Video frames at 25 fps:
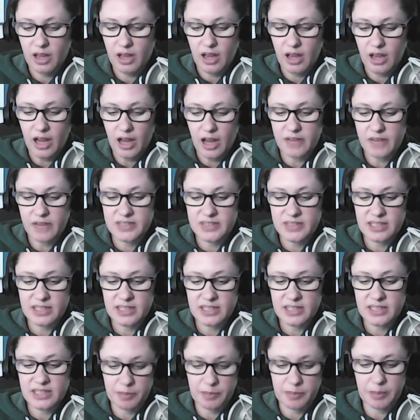I've seen
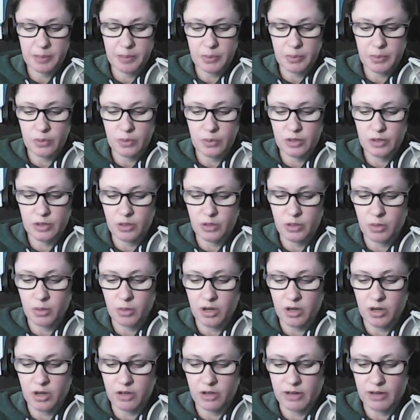like people,
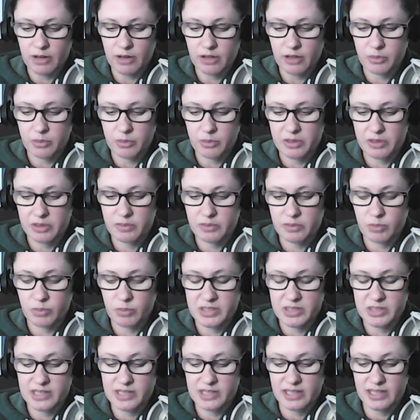walking around with
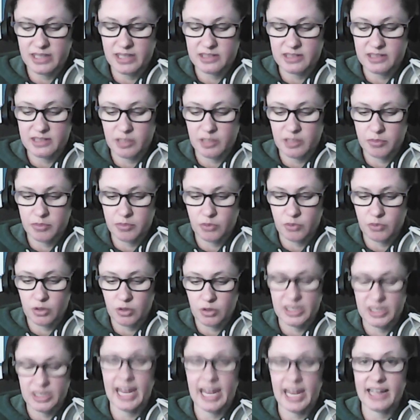snakes there
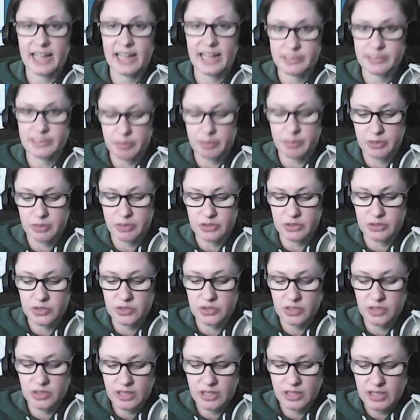before, like cast
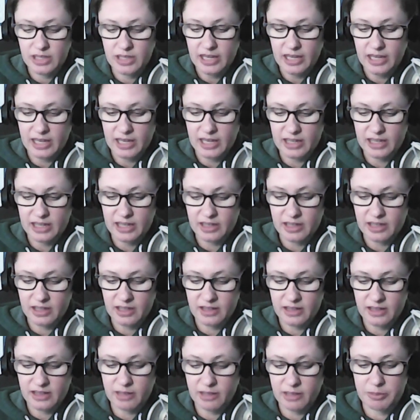members, and
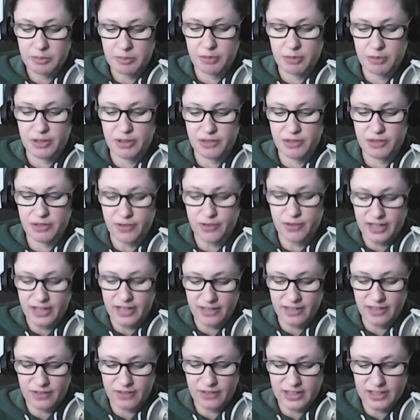that would be really
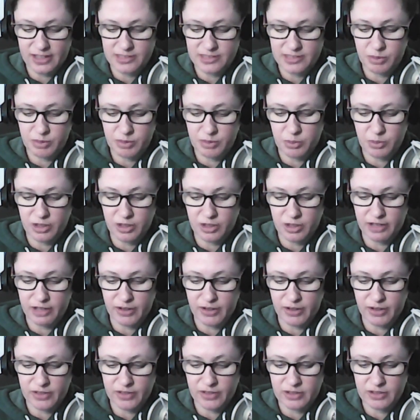funny if you had somebody walking
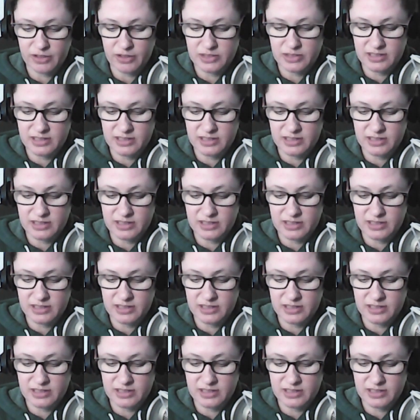around, then you see